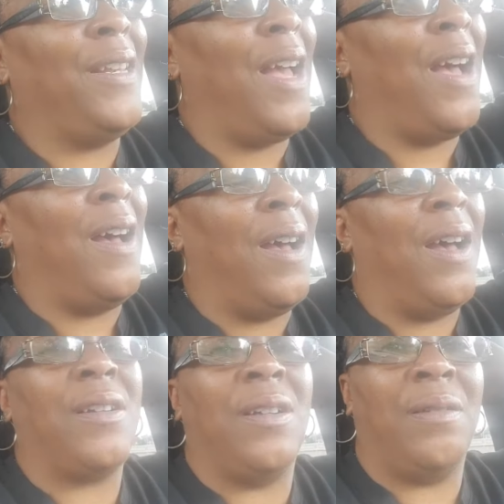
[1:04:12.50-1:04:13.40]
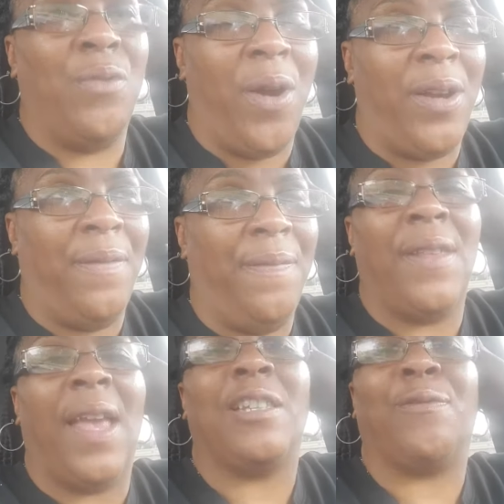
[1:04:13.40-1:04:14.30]
a good morning.
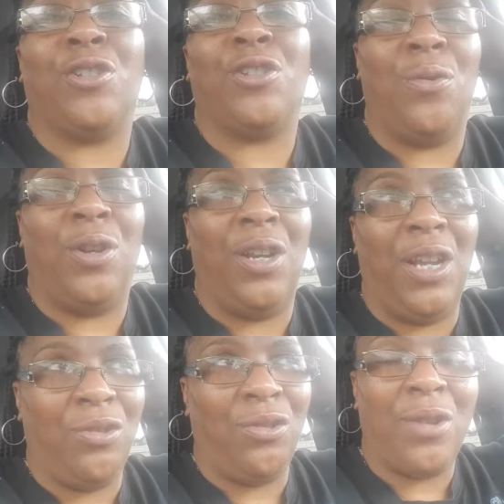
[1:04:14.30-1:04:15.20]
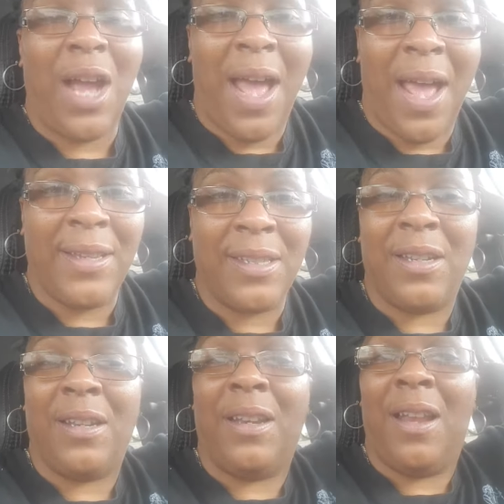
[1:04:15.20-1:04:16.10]
Thanks for tuning in, you guys.
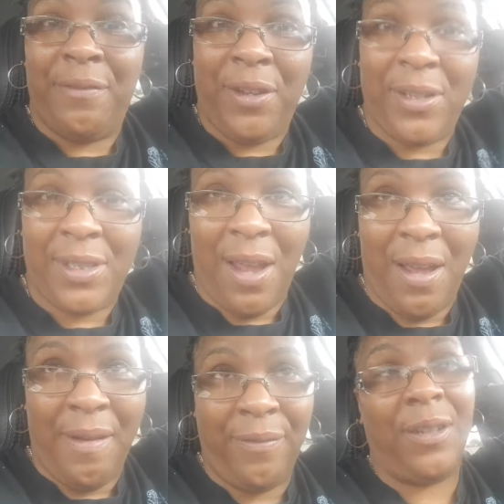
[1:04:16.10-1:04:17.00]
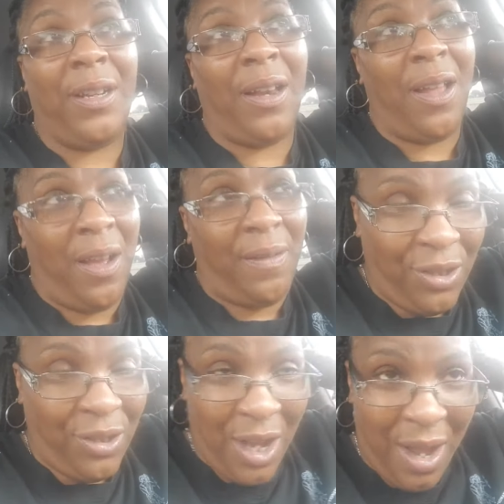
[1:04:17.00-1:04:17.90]
Love yourself. Love each
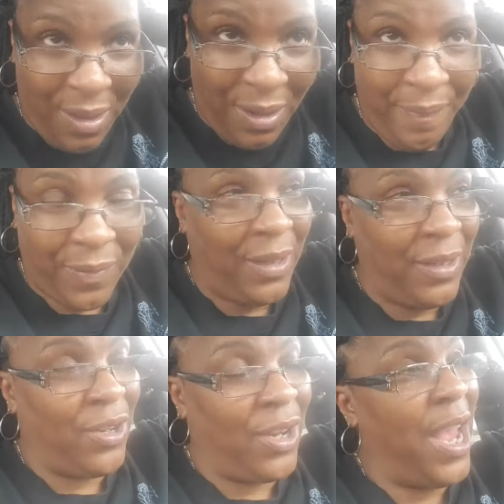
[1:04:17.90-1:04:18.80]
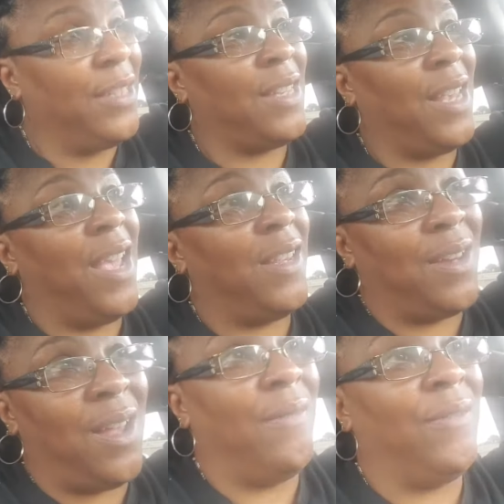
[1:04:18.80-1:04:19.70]
other. Can't say it
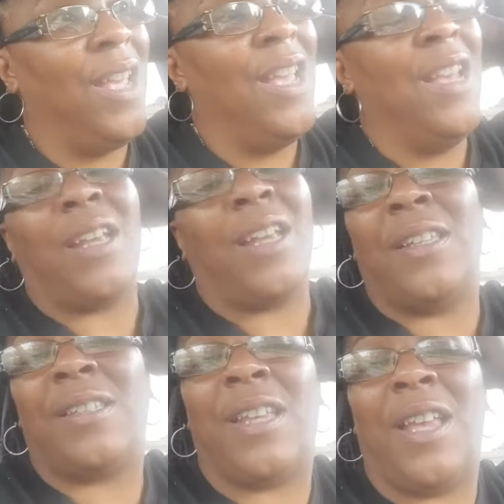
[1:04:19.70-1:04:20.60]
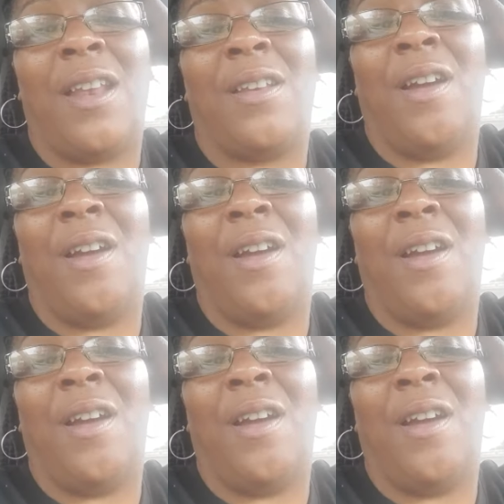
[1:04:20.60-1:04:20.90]
enough. Can't say it enough.